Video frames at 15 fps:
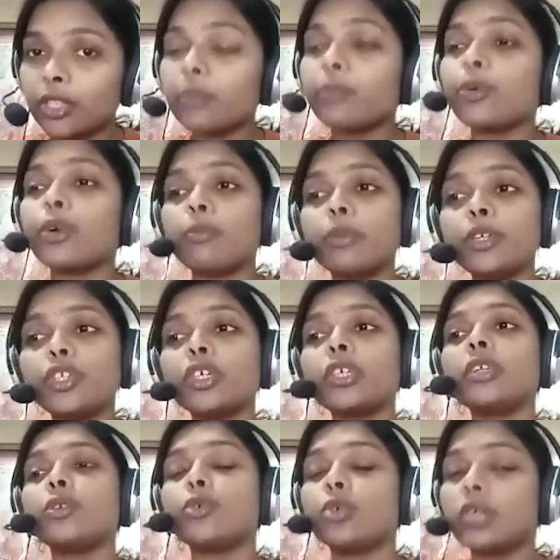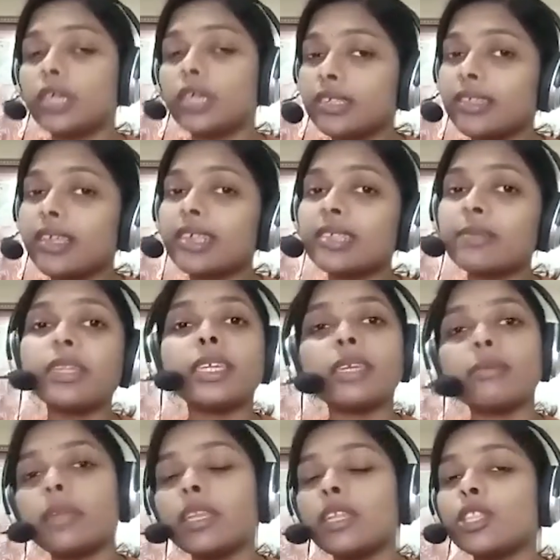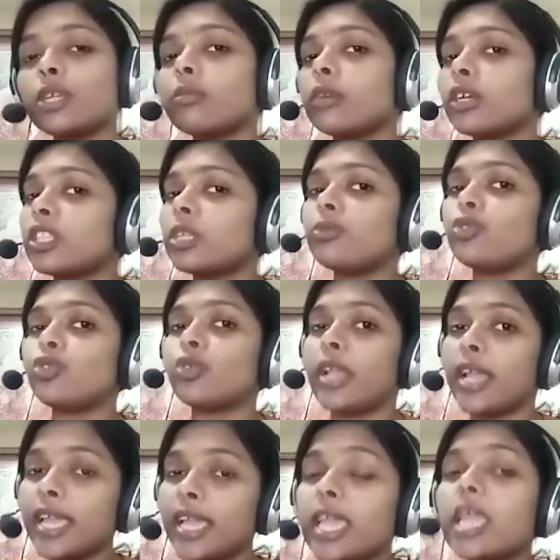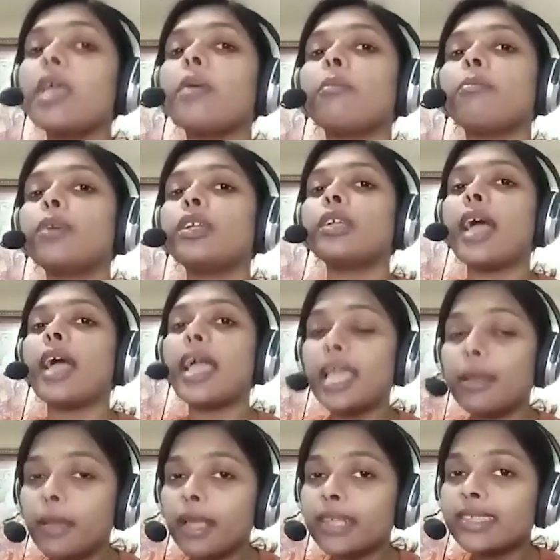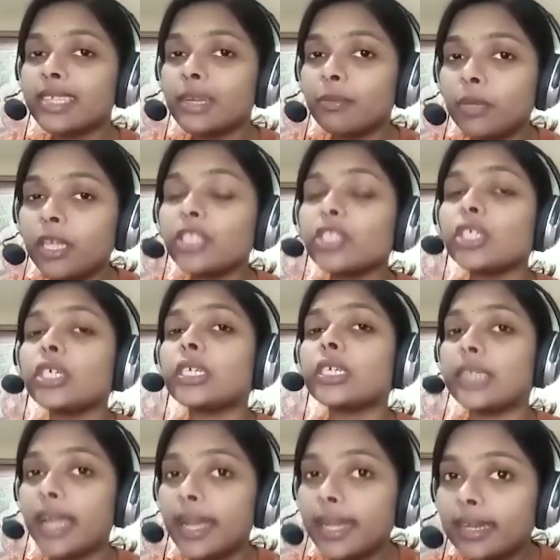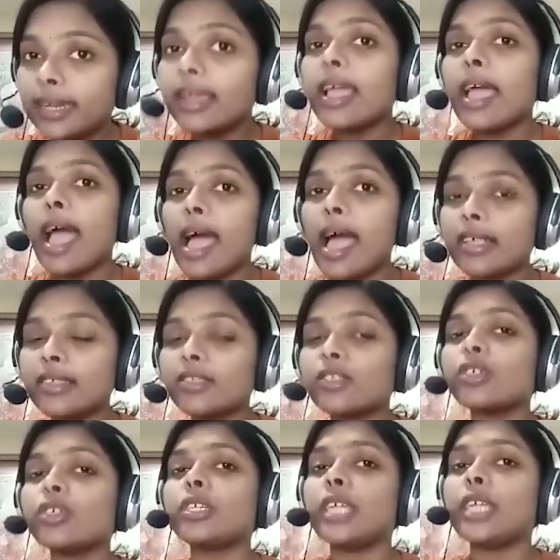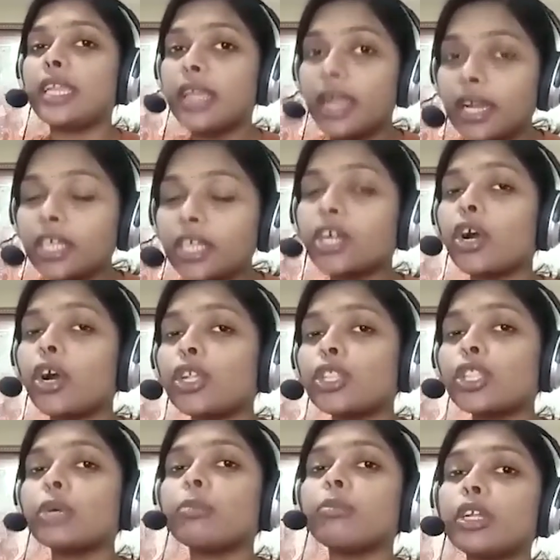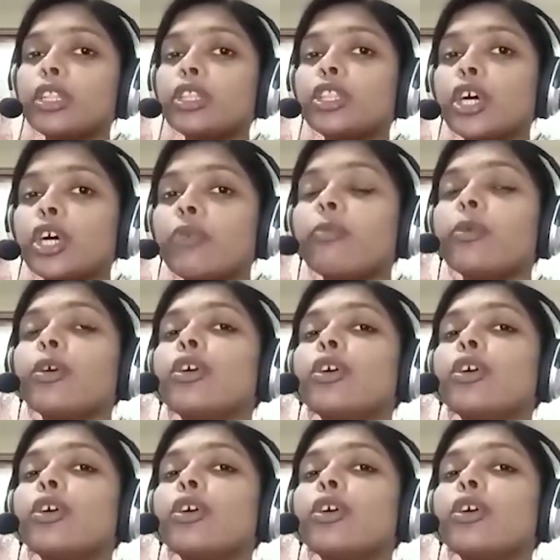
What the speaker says: The forfeiture notice has been given in the month of July, but I am accepting the rent as the tenant on the month of